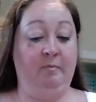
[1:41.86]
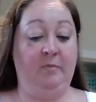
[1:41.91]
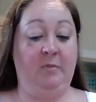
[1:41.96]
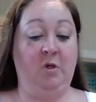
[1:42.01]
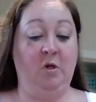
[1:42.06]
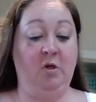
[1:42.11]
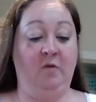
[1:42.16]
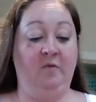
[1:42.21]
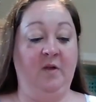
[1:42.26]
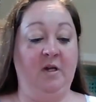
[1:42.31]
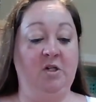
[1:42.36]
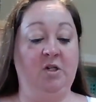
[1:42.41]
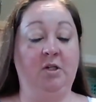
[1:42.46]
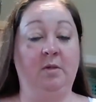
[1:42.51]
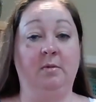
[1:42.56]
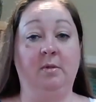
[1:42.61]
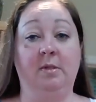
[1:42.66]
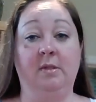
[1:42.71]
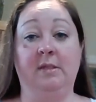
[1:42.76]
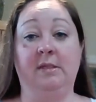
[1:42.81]
Cook
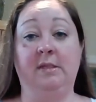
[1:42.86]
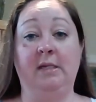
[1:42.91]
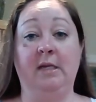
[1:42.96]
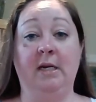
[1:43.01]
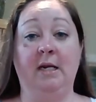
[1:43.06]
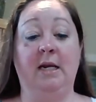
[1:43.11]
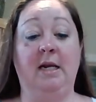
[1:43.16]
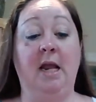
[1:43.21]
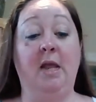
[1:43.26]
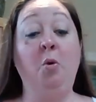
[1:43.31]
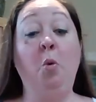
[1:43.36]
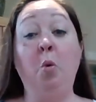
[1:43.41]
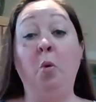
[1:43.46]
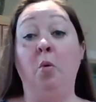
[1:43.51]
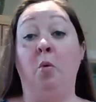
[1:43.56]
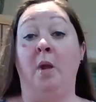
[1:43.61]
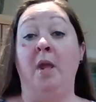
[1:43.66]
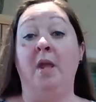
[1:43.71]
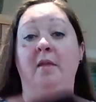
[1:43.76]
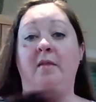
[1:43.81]
vegetables in it. And
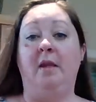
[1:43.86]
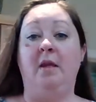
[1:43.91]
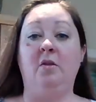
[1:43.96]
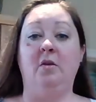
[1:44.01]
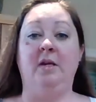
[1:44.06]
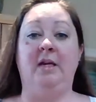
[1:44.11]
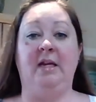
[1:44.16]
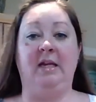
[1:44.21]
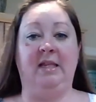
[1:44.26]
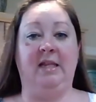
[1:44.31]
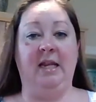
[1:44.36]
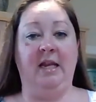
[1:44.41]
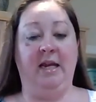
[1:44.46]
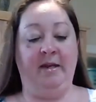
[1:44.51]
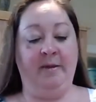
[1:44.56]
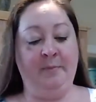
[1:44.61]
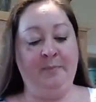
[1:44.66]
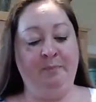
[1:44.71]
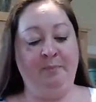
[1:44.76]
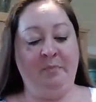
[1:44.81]
the other neat
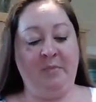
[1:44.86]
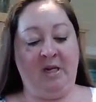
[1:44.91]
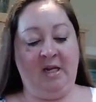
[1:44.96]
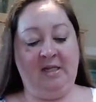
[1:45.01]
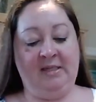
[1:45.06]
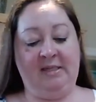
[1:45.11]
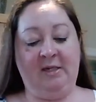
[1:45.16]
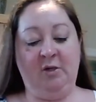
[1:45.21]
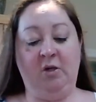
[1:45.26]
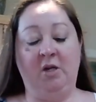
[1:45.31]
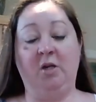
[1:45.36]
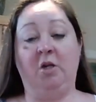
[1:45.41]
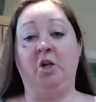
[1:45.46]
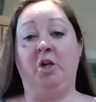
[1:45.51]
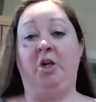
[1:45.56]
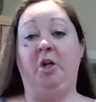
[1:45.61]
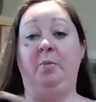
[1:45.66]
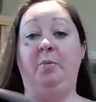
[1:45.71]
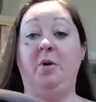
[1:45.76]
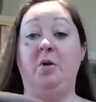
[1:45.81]
thing is you can
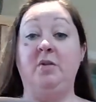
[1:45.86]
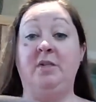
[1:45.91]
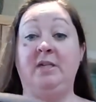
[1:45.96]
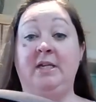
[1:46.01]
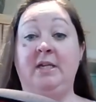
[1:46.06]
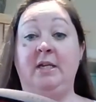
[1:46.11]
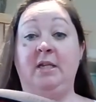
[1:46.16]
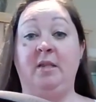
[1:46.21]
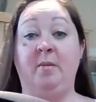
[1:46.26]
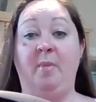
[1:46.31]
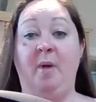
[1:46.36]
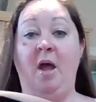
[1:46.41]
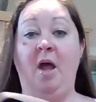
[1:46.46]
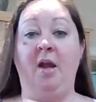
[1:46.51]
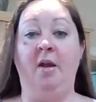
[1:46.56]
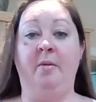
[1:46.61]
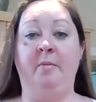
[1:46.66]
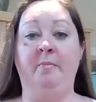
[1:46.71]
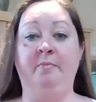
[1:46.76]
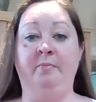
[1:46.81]
cook your protein in the
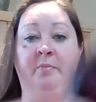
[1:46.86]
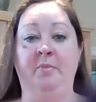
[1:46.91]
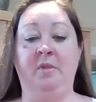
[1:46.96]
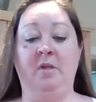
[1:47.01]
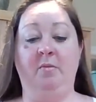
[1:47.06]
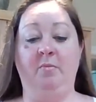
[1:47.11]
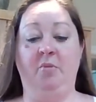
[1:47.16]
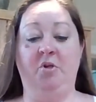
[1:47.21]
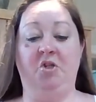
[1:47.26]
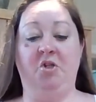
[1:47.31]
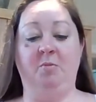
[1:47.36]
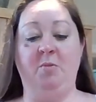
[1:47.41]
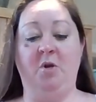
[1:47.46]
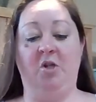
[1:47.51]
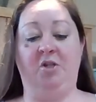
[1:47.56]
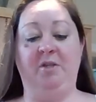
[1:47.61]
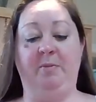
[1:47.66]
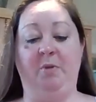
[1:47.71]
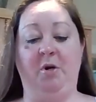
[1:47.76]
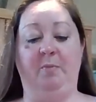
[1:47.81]
bottom, put your
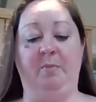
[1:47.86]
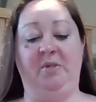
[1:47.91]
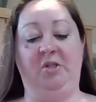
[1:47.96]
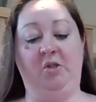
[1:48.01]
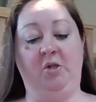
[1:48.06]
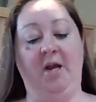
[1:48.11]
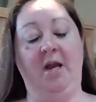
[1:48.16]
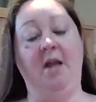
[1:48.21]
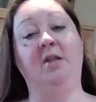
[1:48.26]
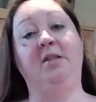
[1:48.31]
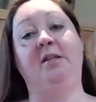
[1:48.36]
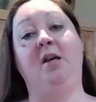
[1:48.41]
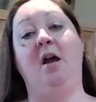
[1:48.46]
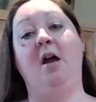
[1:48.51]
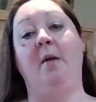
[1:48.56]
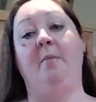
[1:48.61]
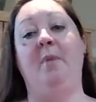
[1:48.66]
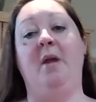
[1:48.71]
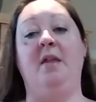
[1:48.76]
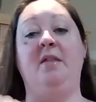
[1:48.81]
multi-purpose tray on
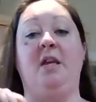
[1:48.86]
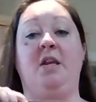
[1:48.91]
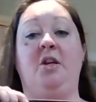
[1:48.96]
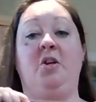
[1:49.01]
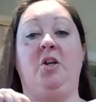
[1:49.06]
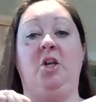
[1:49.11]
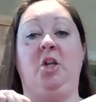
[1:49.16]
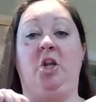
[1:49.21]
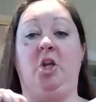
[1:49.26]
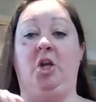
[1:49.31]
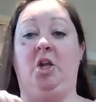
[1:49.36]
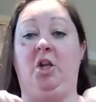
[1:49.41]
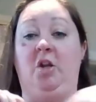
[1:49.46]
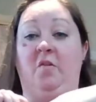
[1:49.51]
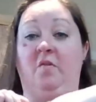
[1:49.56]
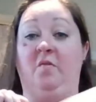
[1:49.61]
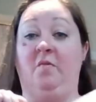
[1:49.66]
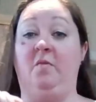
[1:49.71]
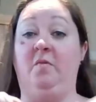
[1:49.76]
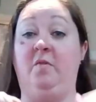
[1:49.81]
top, and then you can cook
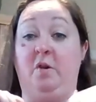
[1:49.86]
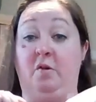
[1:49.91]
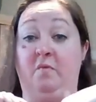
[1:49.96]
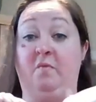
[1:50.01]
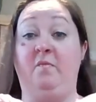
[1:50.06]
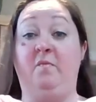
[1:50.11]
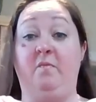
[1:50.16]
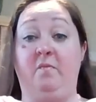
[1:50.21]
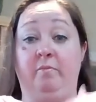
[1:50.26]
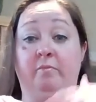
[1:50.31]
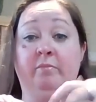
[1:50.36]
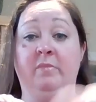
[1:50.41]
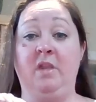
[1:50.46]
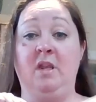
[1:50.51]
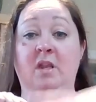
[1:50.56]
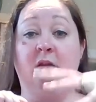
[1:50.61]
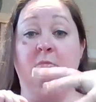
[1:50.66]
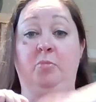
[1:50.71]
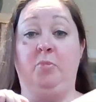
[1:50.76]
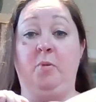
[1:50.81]
your
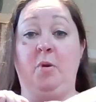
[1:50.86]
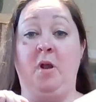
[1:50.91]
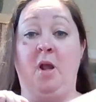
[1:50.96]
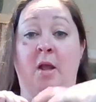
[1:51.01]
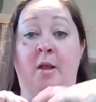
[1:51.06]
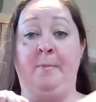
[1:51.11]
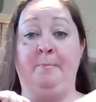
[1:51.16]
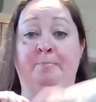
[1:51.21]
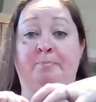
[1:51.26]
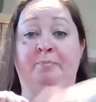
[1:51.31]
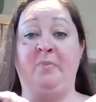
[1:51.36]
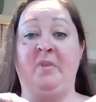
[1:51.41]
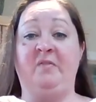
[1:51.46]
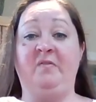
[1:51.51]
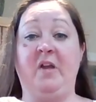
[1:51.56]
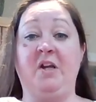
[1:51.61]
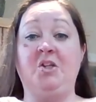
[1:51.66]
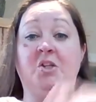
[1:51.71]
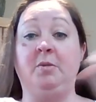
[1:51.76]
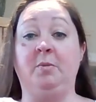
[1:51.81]

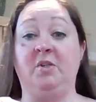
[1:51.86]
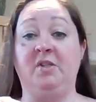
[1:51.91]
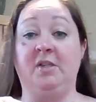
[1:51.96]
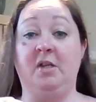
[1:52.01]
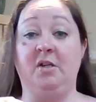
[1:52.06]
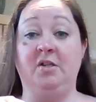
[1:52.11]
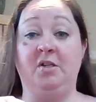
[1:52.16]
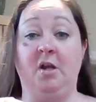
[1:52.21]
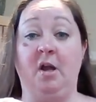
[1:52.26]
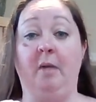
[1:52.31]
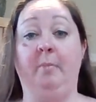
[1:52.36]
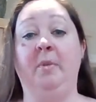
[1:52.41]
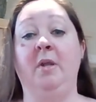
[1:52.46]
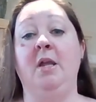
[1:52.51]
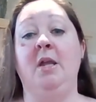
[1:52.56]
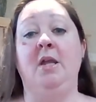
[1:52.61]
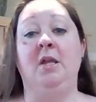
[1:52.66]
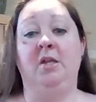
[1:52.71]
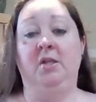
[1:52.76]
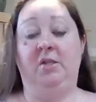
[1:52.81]
vegetables on top.
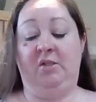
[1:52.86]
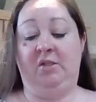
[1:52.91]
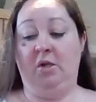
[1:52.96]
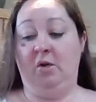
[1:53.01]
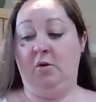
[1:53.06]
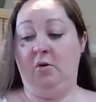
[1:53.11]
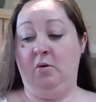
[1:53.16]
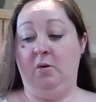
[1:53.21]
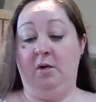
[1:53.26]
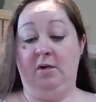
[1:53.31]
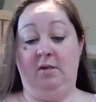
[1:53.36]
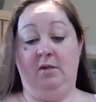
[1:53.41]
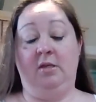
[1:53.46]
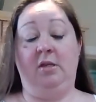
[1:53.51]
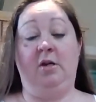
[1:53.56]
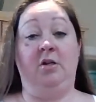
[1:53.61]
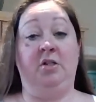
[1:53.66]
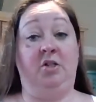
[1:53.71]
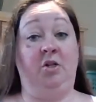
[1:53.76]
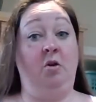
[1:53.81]
So
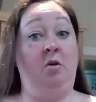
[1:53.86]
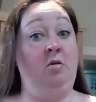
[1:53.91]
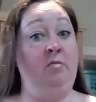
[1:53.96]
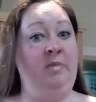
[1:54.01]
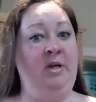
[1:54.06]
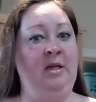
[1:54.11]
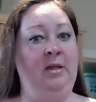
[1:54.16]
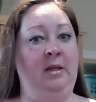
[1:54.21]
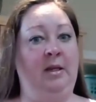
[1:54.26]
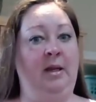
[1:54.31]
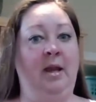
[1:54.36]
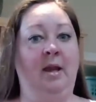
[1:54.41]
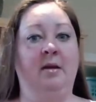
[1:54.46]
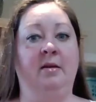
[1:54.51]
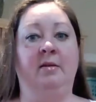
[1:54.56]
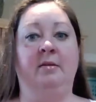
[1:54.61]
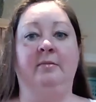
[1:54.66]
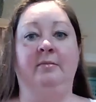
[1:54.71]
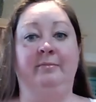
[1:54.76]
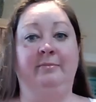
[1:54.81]
there's your whole meal
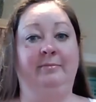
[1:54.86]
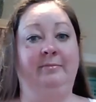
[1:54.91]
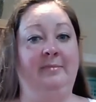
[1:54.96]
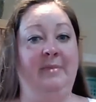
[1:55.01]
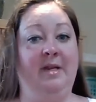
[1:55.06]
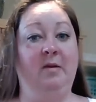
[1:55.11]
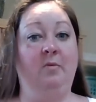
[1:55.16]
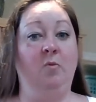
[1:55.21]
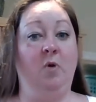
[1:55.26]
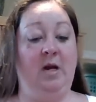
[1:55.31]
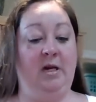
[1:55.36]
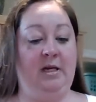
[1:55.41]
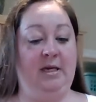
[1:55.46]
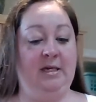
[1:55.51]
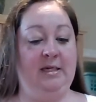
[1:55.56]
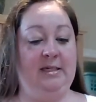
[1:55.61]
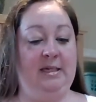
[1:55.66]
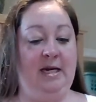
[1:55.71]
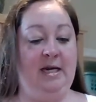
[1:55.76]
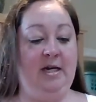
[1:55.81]
again in one
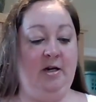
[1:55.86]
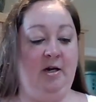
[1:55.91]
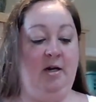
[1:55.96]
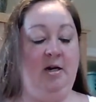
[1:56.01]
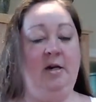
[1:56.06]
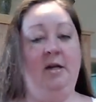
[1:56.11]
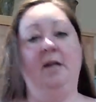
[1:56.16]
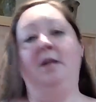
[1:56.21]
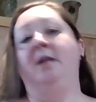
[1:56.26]
container.